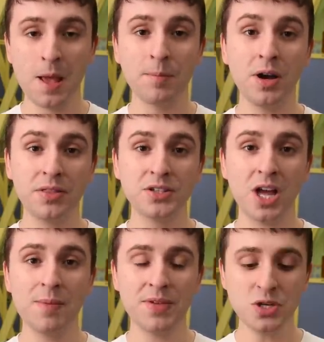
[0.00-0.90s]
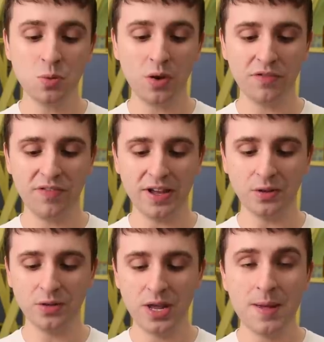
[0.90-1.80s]
But at the time this one
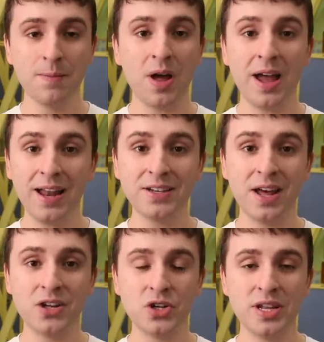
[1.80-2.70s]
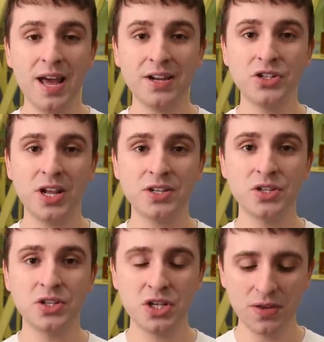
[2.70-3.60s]
failed, I hadn't actually had a chance
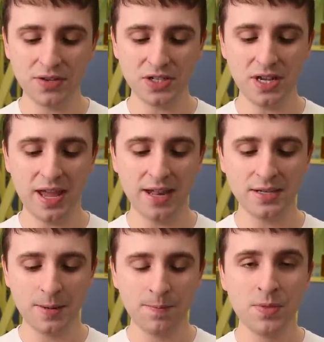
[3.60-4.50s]
to service it yet.